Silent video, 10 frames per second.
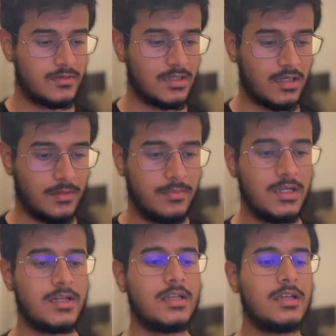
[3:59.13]
the
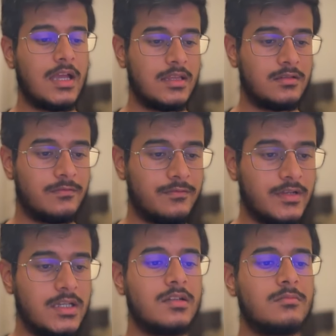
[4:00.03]
ability and the
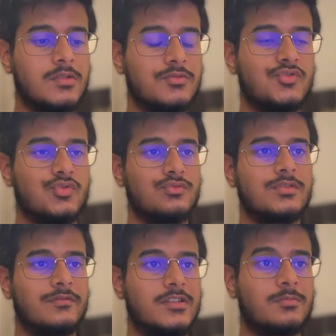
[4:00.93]
freedom to choose
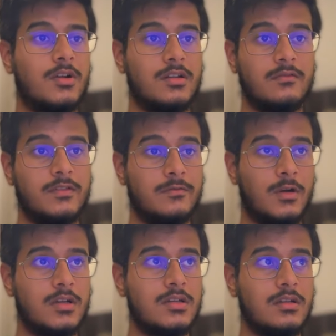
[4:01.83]
which model we
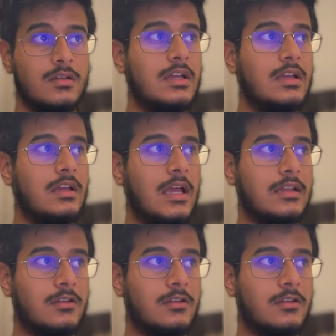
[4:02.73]
want, and